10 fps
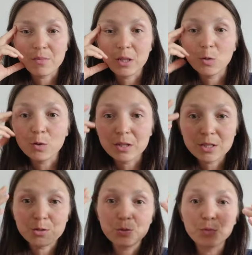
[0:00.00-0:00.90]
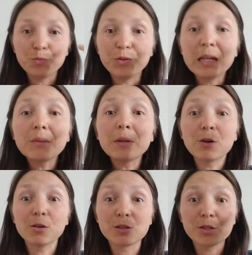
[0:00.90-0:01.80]
in order to bring me
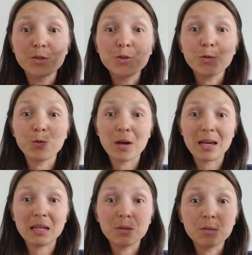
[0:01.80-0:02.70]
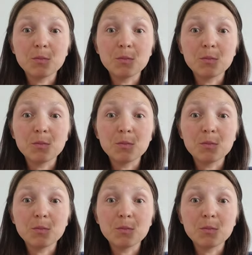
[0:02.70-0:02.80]
also into a